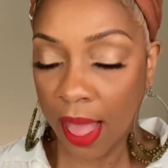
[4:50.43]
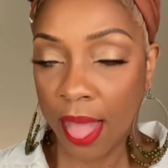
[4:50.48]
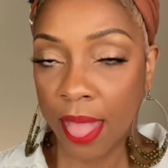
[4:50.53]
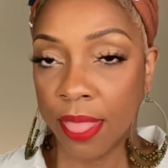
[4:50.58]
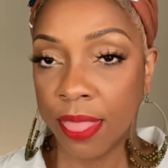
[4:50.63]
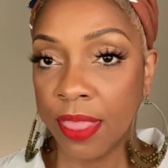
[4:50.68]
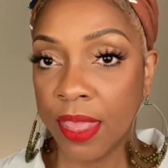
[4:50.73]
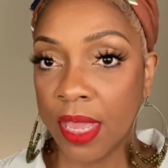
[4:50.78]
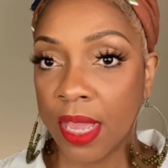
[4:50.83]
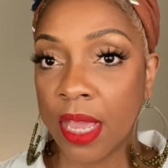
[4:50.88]

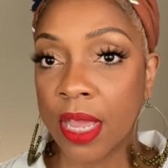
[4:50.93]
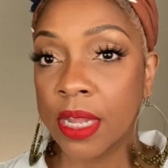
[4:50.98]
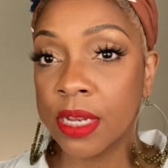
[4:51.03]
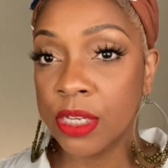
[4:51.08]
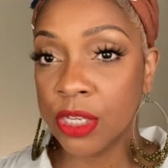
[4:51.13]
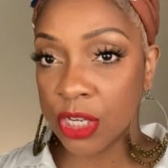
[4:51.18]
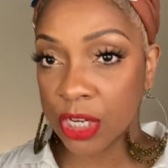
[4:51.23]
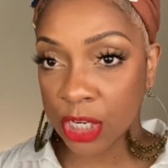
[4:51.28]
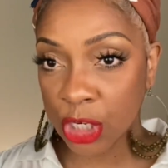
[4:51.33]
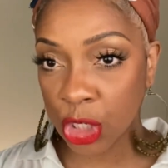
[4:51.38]
The
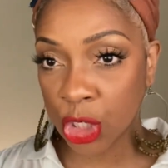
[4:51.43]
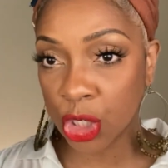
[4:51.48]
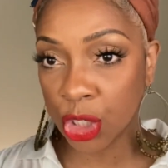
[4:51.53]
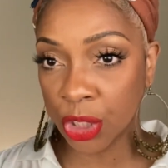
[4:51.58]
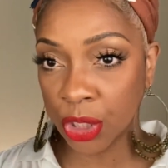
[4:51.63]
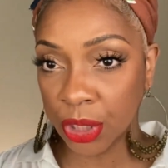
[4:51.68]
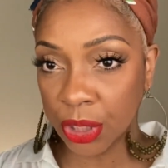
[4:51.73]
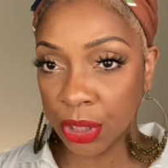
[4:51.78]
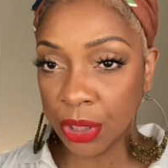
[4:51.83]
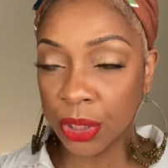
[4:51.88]

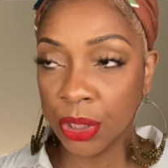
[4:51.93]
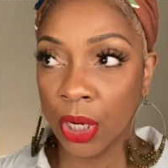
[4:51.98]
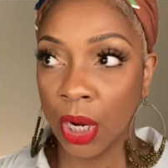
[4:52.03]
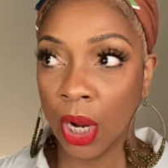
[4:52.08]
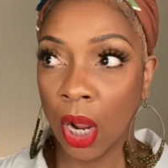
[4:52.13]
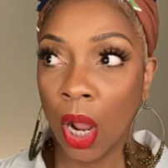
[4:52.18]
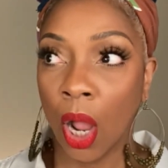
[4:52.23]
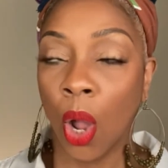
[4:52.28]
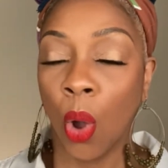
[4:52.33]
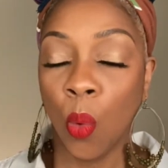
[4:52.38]
conditioner
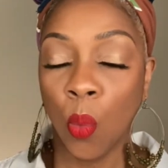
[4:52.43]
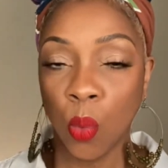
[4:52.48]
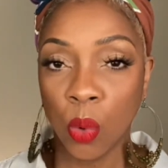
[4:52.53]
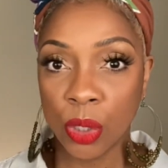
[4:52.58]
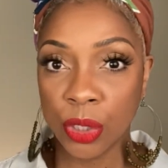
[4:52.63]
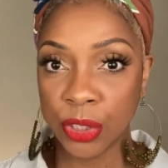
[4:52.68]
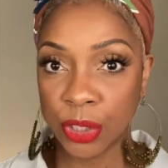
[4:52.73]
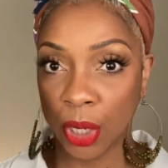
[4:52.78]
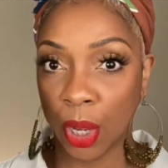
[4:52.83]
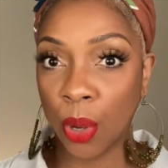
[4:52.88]

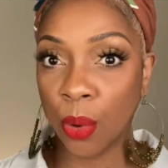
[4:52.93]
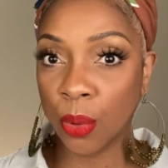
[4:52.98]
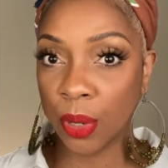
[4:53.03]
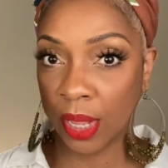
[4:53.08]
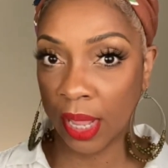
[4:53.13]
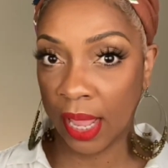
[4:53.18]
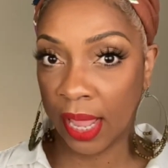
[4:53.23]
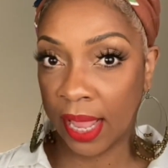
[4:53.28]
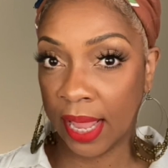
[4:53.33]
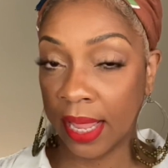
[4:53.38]
was
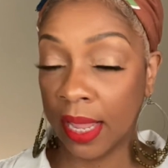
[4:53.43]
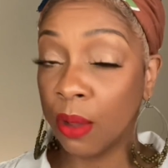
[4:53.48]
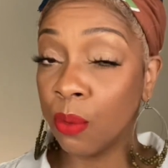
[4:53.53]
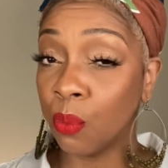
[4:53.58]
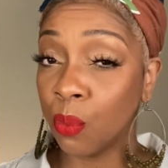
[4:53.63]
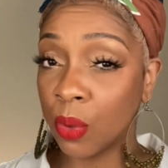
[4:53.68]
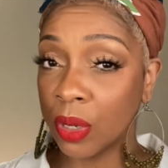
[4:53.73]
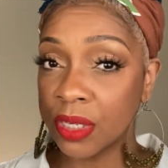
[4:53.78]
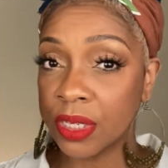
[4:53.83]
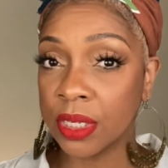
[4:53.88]
okay. It
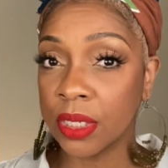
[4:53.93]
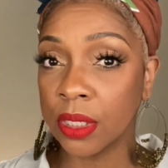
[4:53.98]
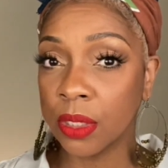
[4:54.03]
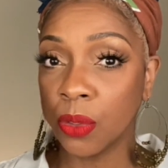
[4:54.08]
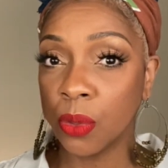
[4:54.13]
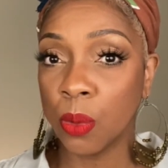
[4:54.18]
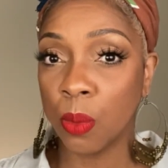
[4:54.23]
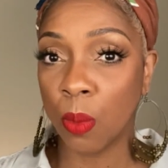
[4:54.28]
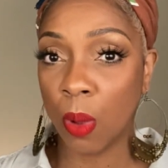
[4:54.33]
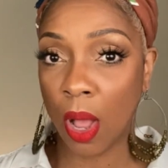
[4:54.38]
was a
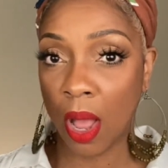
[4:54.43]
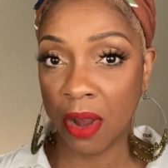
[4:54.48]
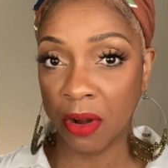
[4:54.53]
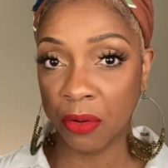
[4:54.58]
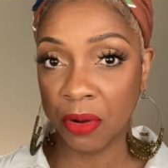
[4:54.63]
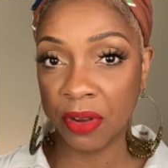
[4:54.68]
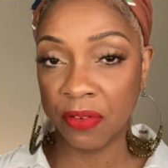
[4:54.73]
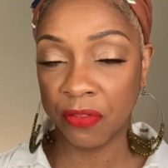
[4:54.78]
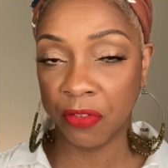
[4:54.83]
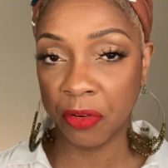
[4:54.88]
little
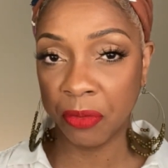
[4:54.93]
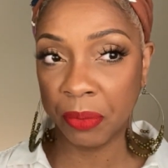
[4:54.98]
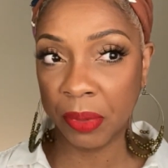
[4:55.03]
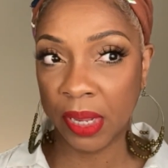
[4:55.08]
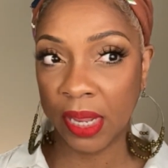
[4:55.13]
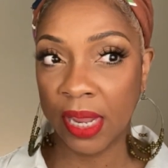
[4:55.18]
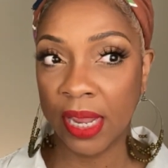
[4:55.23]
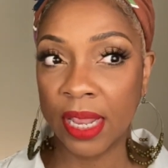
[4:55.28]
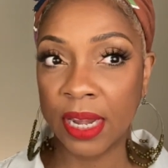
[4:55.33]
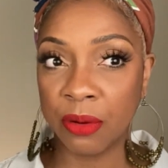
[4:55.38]
watery for
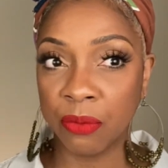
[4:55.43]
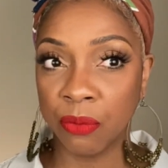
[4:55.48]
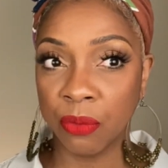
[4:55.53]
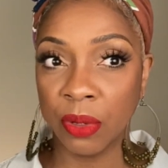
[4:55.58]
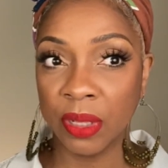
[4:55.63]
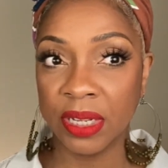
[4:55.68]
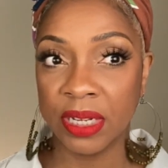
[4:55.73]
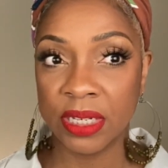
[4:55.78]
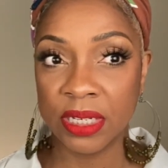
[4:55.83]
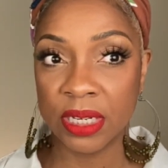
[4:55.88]
me and it
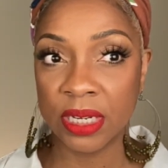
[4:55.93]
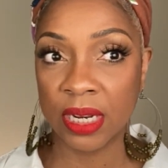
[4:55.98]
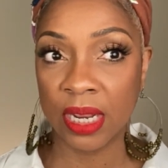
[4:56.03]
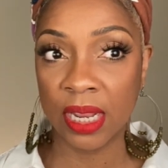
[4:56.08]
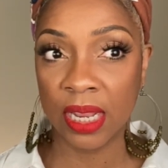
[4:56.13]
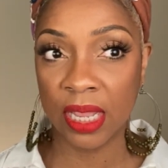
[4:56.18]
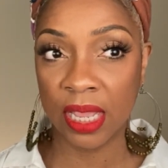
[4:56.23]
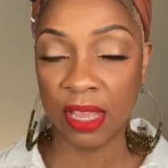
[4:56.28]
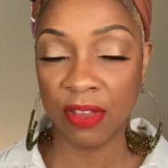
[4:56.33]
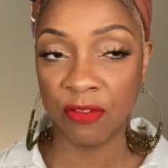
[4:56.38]
really didn't
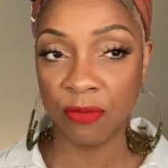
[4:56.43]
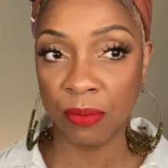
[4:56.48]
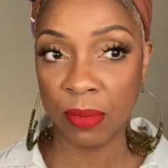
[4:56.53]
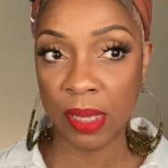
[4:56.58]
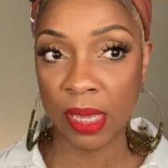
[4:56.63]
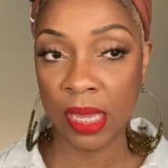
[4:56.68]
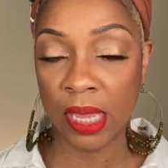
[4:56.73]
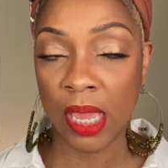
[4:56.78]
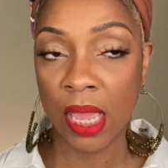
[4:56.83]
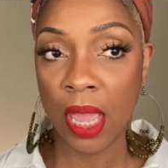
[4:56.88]
give
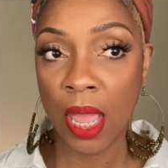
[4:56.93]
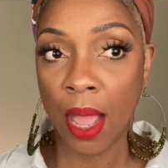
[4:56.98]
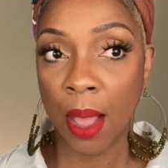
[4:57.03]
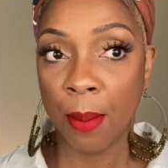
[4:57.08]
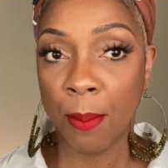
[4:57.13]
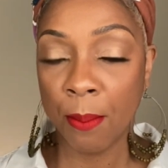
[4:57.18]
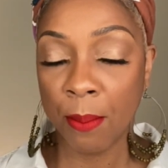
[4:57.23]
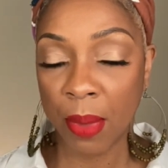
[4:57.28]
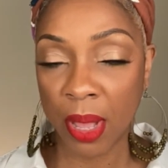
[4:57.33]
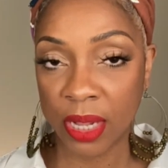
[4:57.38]
me
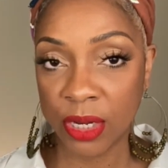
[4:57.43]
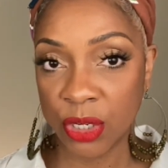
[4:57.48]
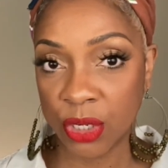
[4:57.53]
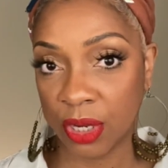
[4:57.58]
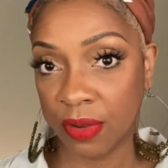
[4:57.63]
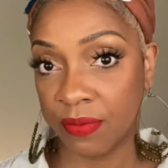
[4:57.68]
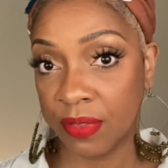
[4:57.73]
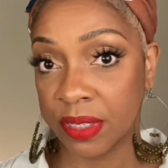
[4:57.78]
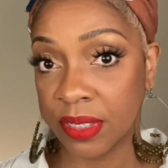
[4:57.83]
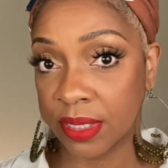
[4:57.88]
much
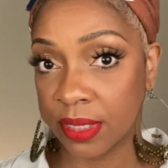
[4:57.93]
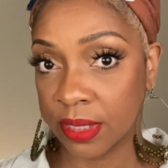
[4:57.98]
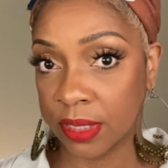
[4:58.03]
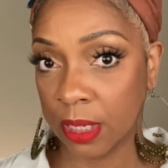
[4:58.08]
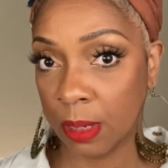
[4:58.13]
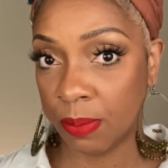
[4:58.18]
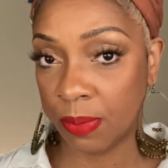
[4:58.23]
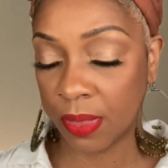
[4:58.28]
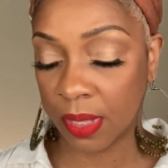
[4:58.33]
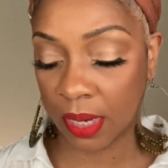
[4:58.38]
of the
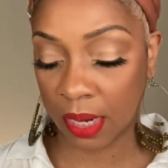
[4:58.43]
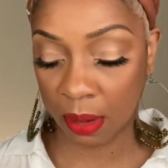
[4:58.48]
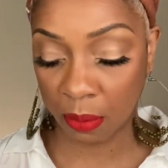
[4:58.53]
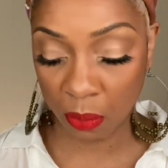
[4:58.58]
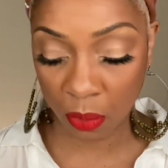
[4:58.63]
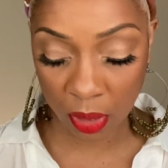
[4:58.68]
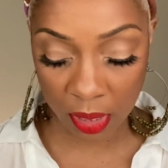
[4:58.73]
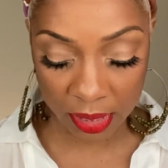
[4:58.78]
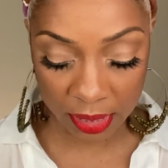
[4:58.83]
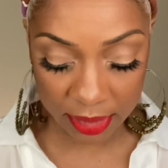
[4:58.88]
slip that I
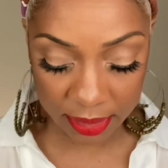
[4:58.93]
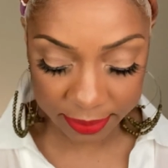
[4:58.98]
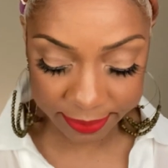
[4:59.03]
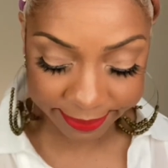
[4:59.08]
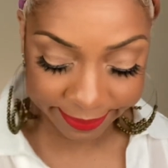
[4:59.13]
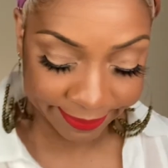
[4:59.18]
wanted.